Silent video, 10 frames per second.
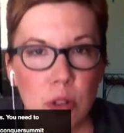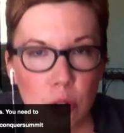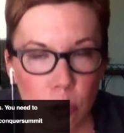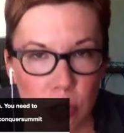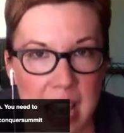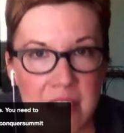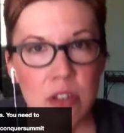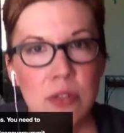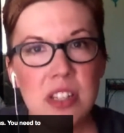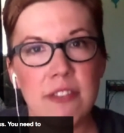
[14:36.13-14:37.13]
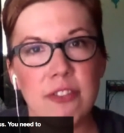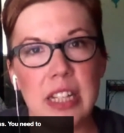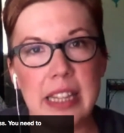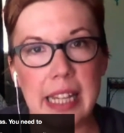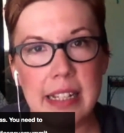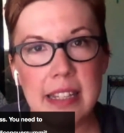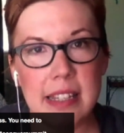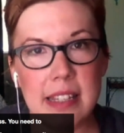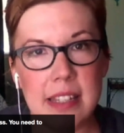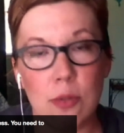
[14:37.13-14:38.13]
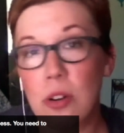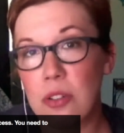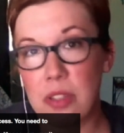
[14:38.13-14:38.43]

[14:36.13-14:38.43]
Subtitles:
Create those different lists or